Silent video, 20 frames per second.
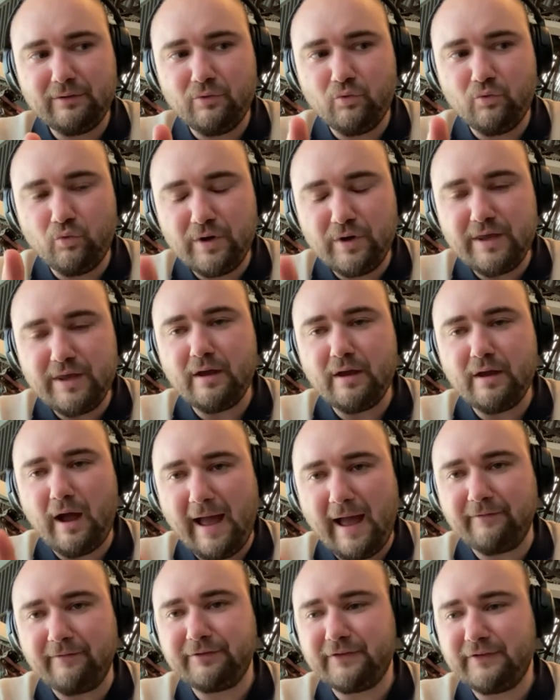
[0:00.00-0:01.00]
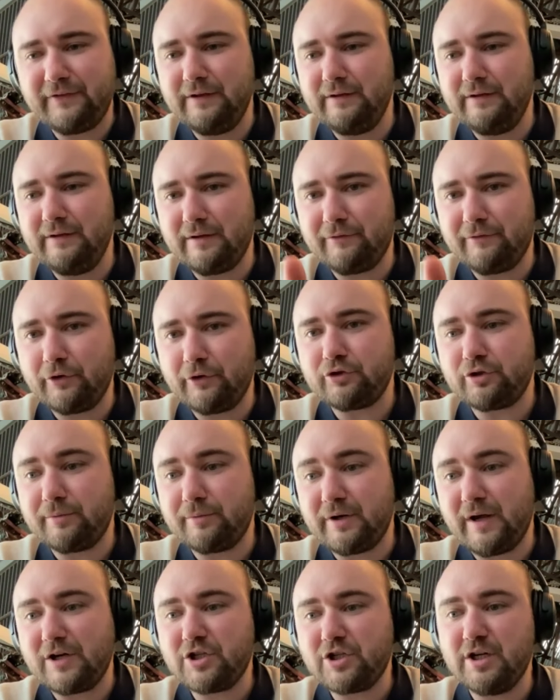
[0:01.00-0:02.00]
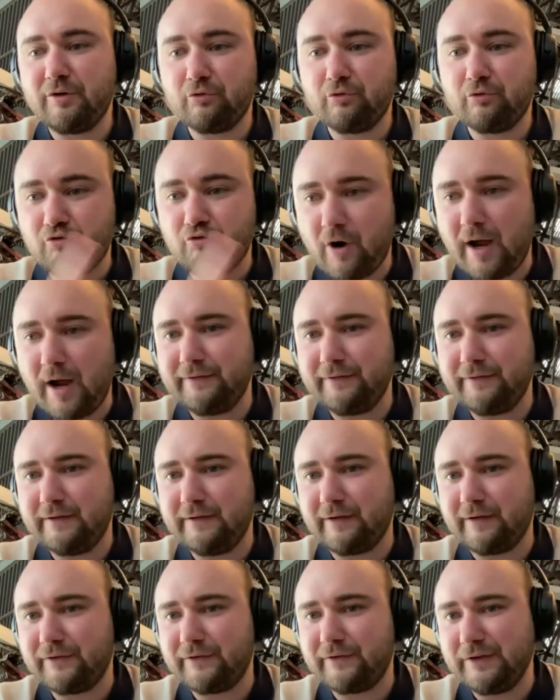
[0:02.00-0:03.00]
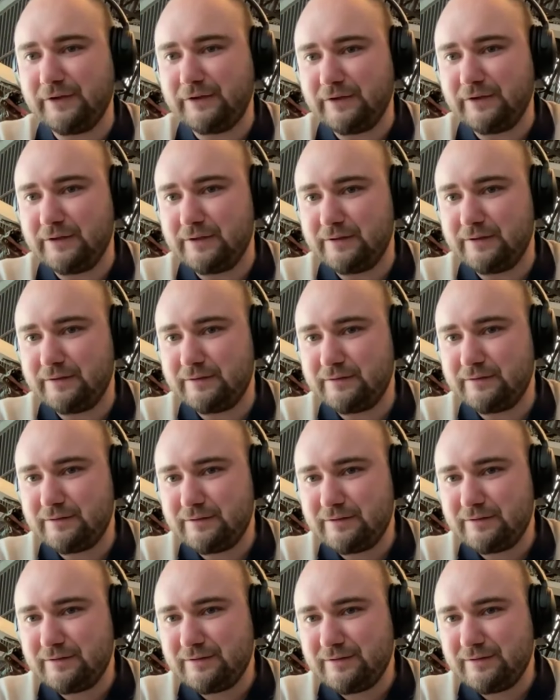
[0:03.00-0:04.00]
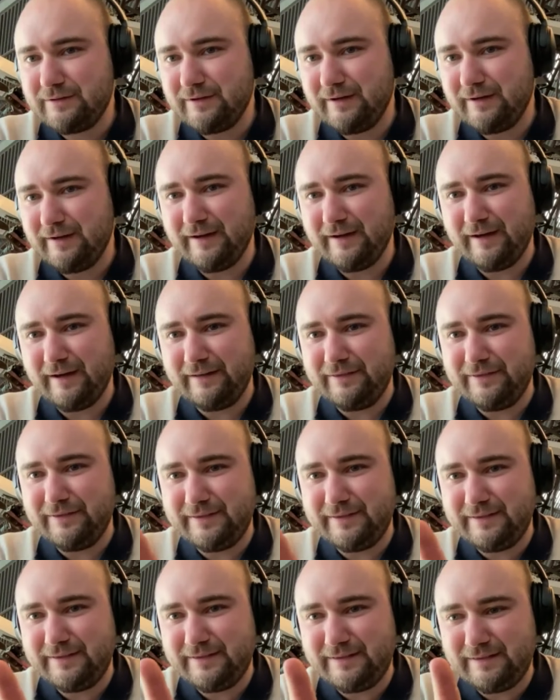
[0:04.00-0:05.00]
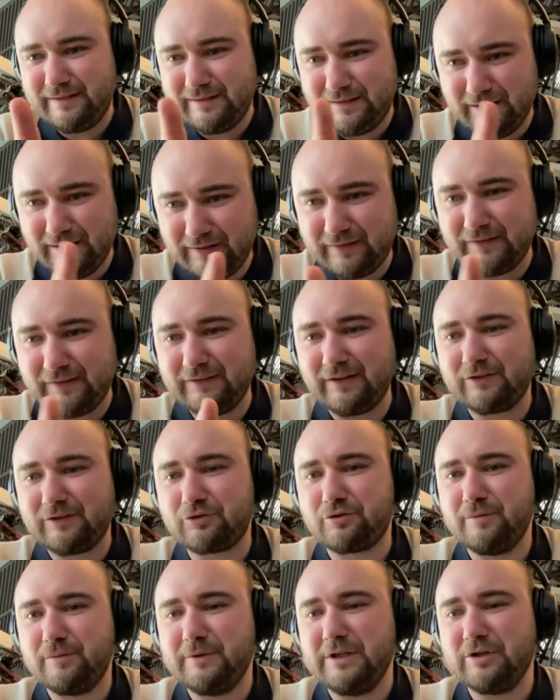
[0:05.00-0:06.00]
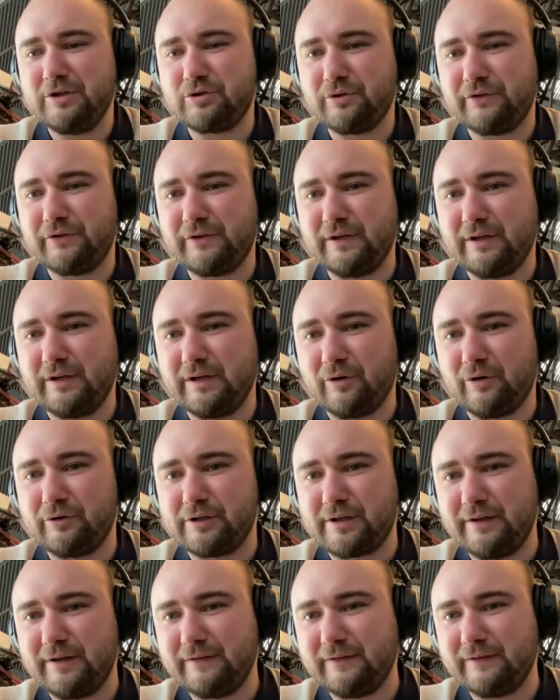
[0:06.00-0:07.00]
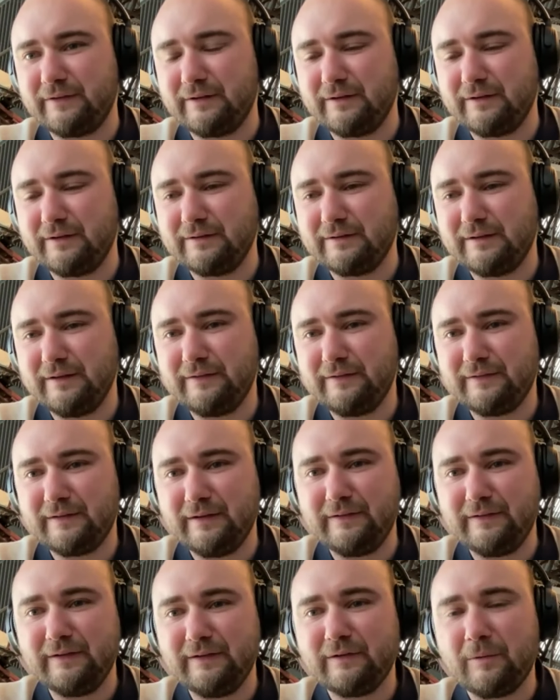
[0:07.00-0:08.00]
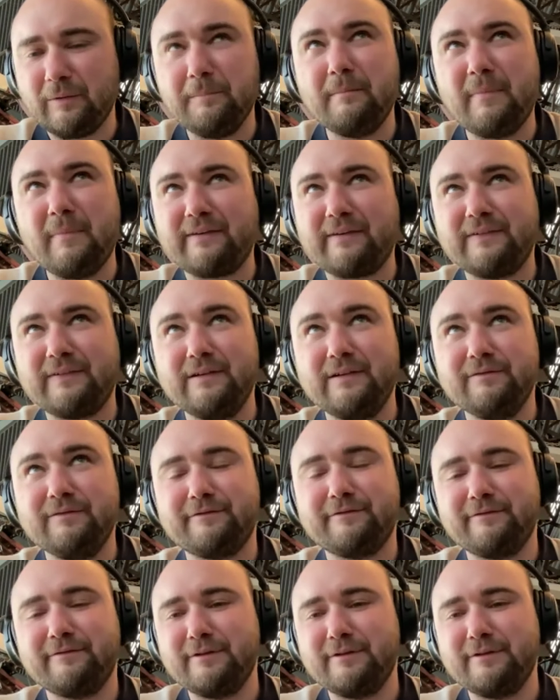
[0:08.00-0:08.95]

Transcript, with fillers: we have seen Gewürztraminer actually rise in acidity and this is extremely interesting in our case. This this is a massive